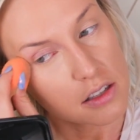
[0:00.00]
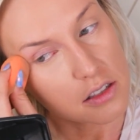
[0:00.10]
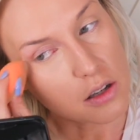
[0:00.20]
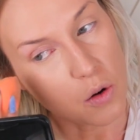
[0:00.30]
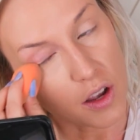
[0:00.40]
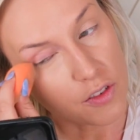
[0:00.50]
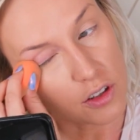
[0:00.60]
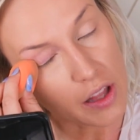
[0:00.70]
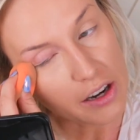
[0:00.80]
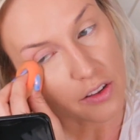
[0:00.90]
So if
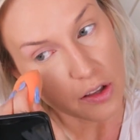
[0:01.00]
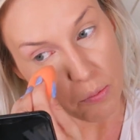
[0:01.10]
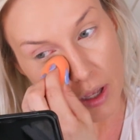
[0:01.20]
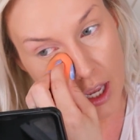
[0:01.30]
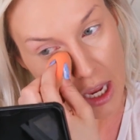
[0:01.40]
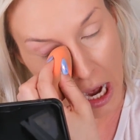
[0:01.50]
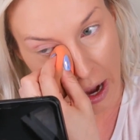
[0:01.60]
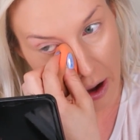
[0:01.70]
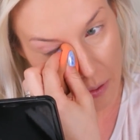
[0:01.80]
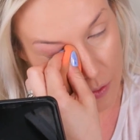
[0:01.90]
you're lighter than me,
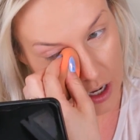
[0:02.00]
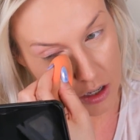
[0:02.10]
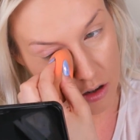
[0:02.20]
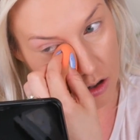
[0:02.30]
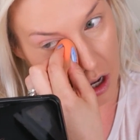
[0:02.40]
then you're